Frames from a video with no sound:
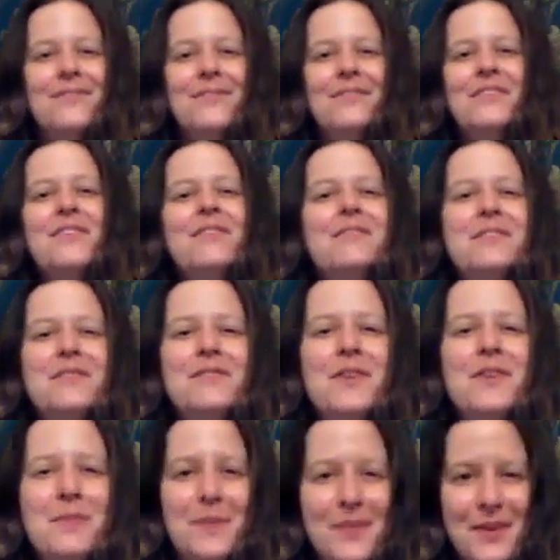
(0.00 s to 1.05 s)

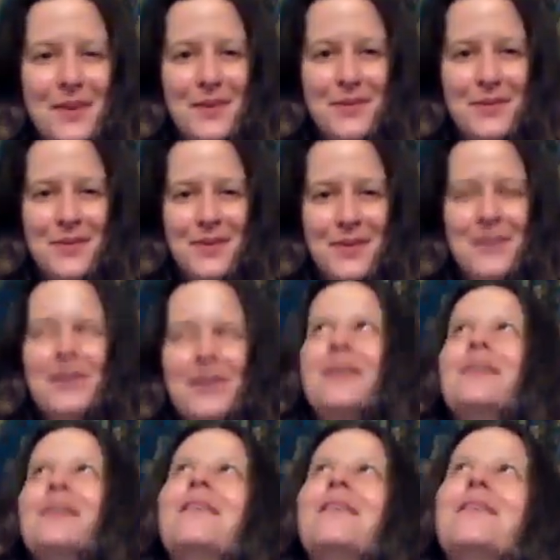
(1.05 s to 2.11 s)
75% confident.
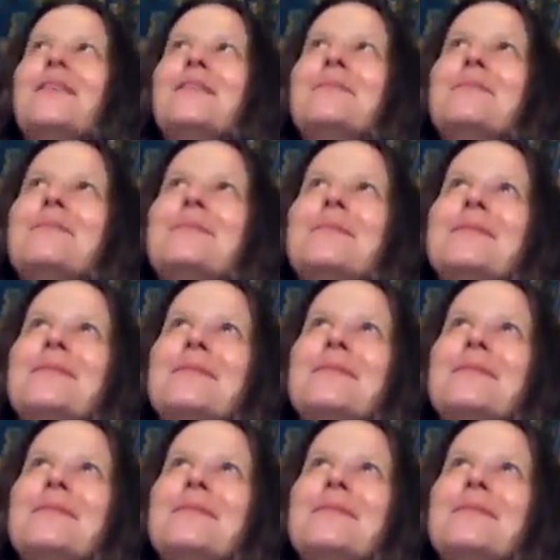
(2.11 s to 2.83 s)
No, I'm